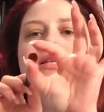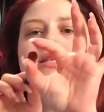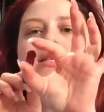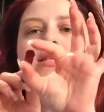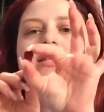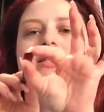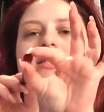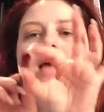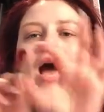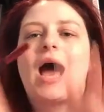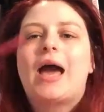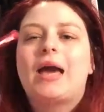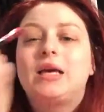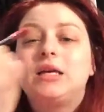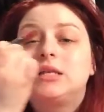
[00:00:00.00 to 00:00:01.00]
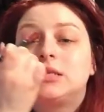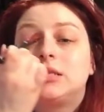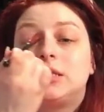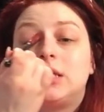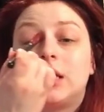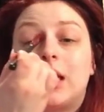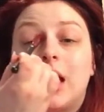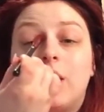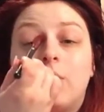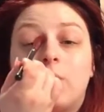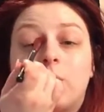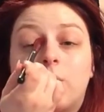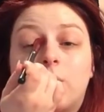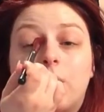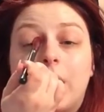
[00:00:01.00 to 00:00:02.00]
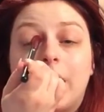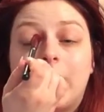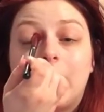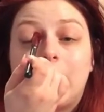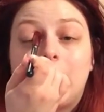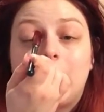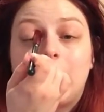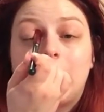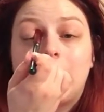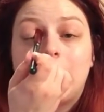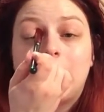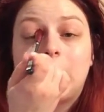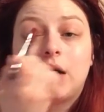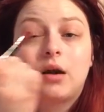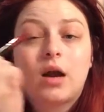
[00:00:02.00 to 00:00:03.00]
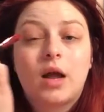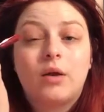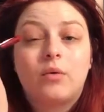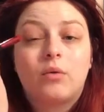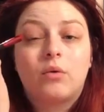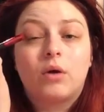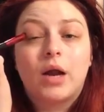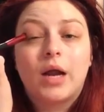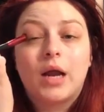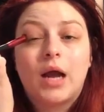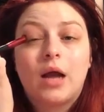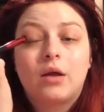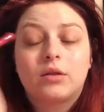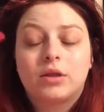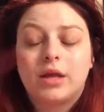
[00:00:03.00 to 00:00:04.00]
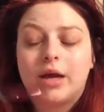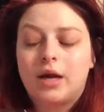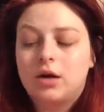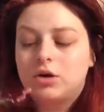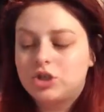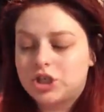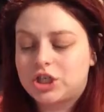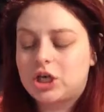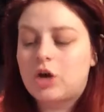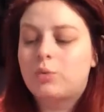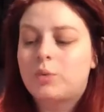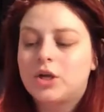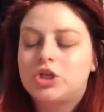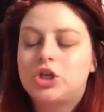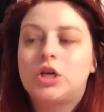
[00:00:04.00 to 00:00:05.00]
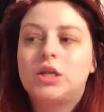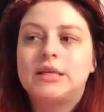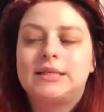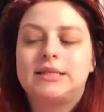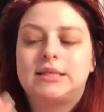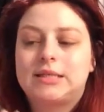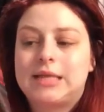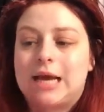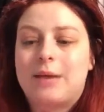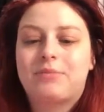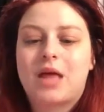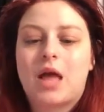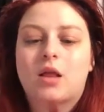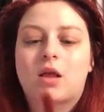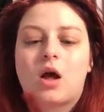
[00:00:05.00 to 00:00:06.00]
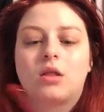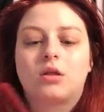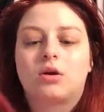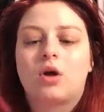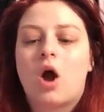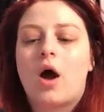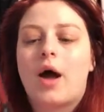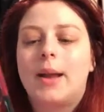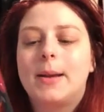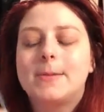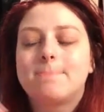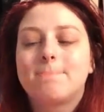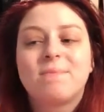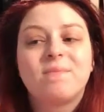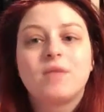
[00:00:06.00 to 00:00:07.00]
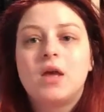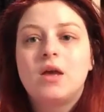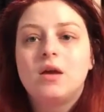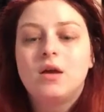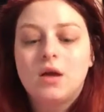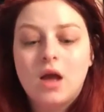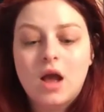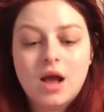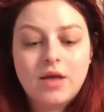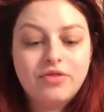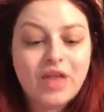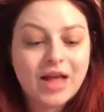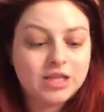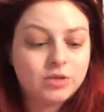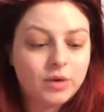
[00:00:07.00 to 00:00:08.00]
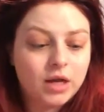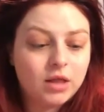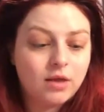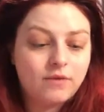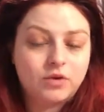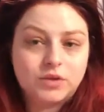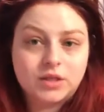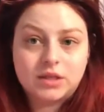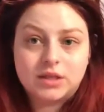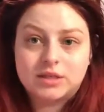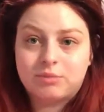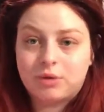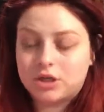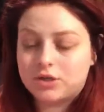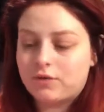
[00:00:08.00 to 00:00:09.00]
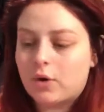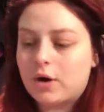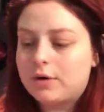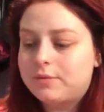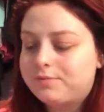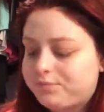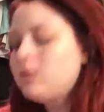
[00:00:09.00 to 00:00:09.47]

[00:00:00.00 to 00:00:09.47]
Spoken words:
size to get right in here and right out there, just to originally stamp that color on. That's what I love using this brush for.